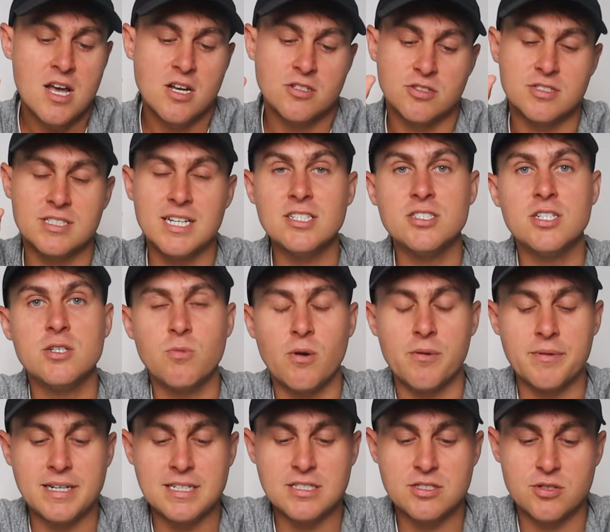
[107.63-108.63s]
So essentially
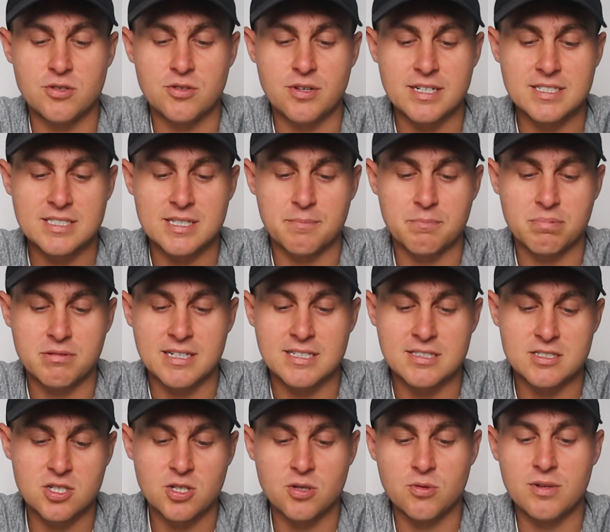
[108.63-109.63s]
what we need to do is
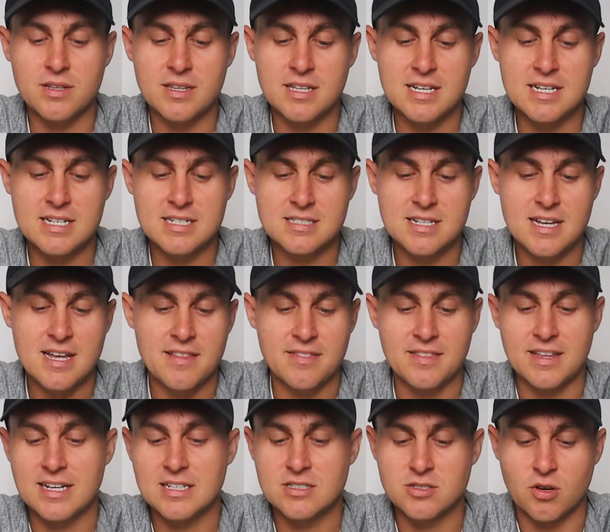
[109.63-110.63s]
complete 2 of these
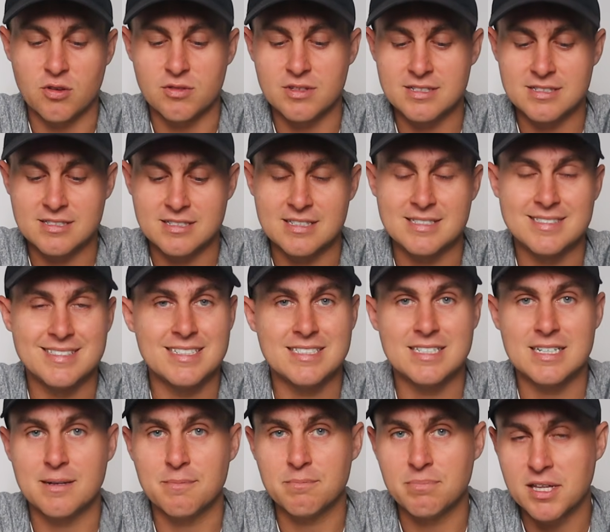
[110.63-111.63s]
things on this list. These
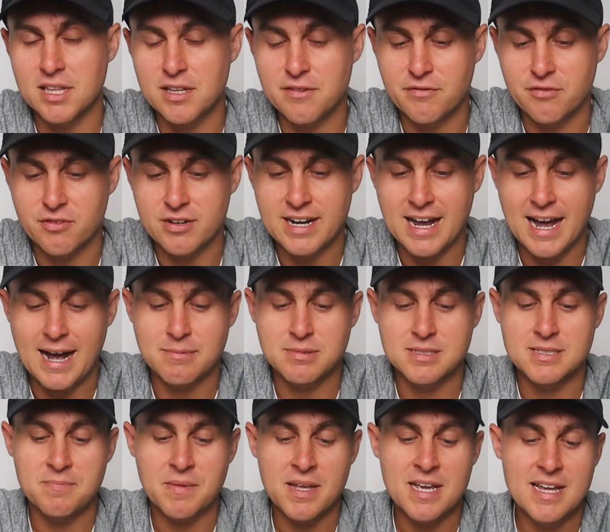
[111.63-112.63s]
are completely free
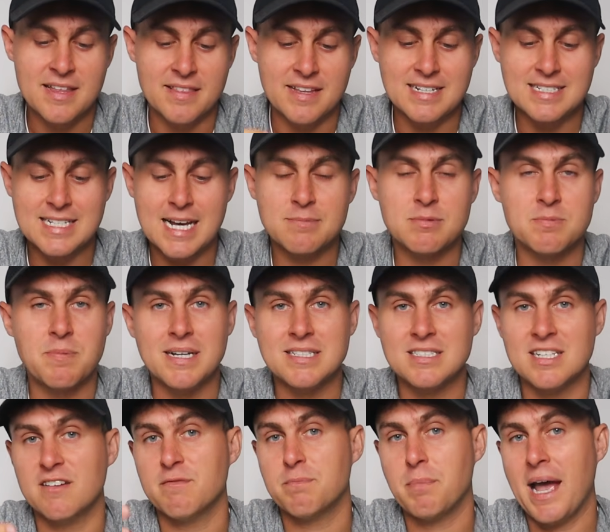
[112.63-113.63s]
apps. These apps
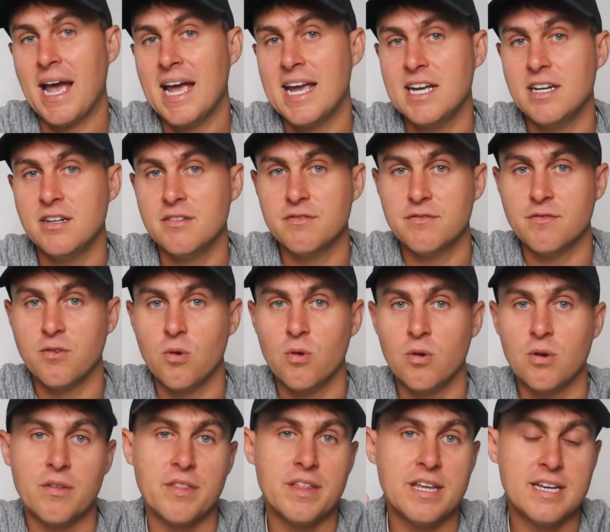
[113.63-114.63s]
basically have paid
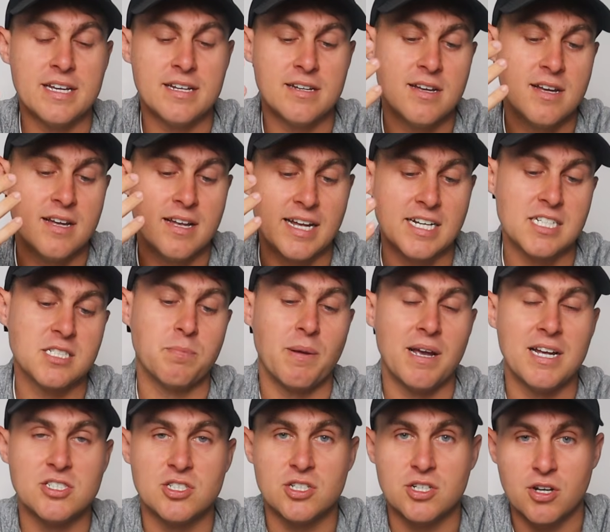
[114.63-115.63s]
for the
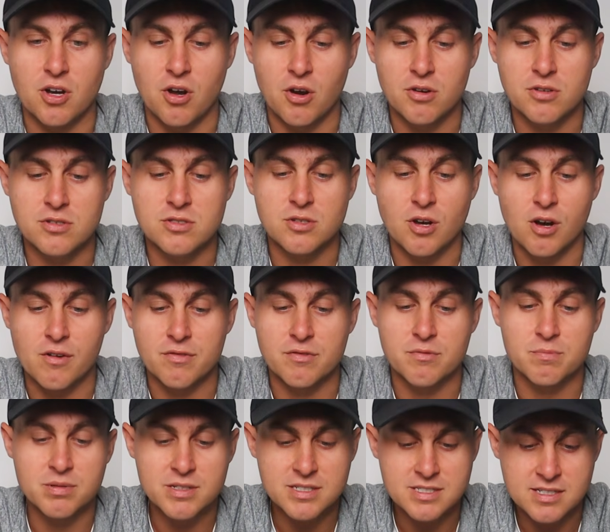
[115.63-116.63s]
expansion codes off
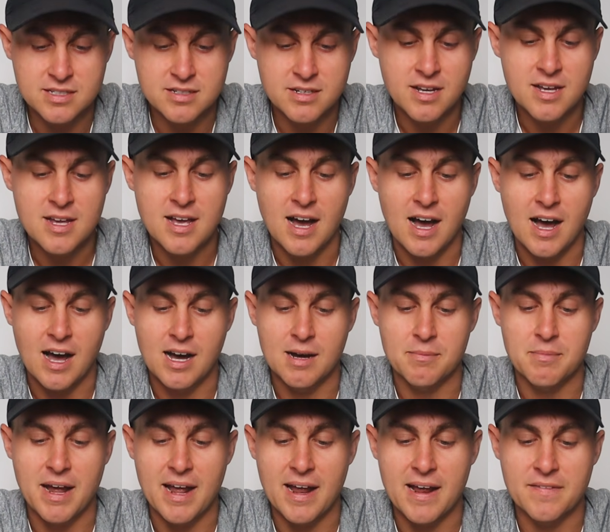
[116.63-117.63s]
of Blizzard,
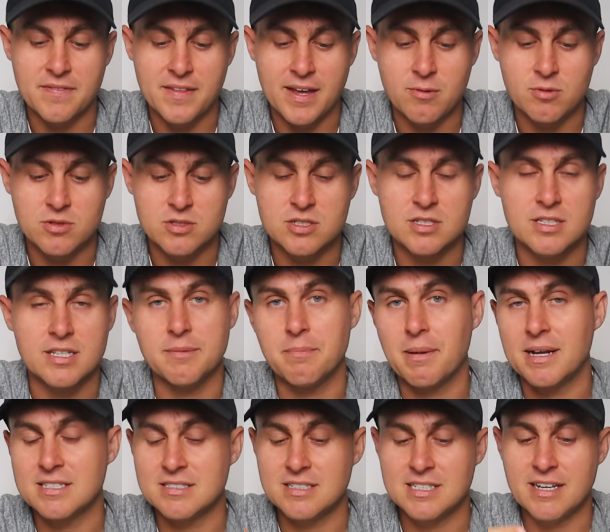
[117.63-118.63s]
and they're
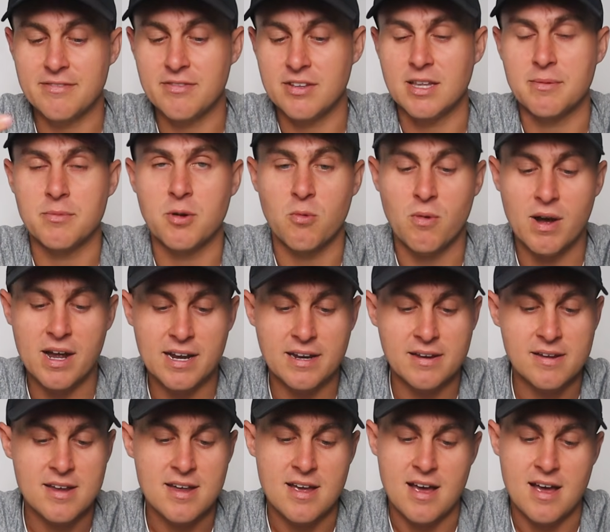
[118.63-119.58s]
basically giving them away,